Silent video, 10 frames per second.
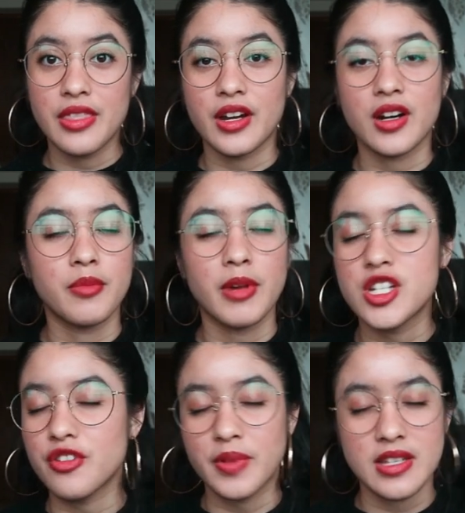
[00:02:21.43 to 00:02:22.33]
There are a
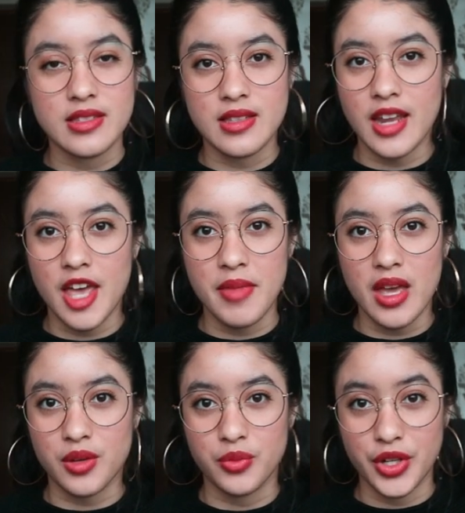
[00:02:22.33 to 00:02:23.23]
bunch of places in
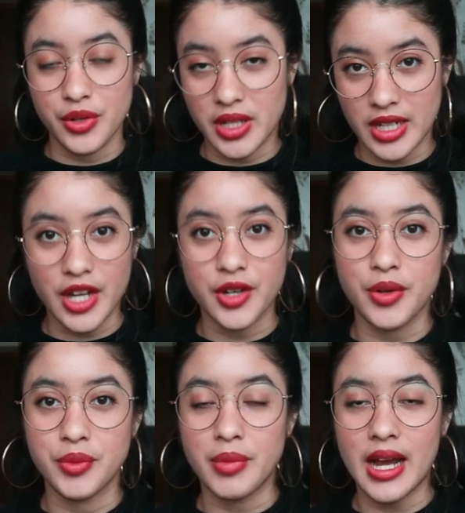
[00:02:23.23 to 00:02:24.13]
Nijmegen where you can get your
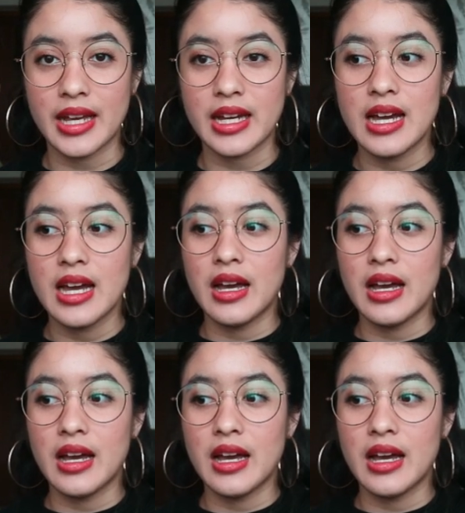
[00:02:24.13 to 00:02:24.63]
own bike.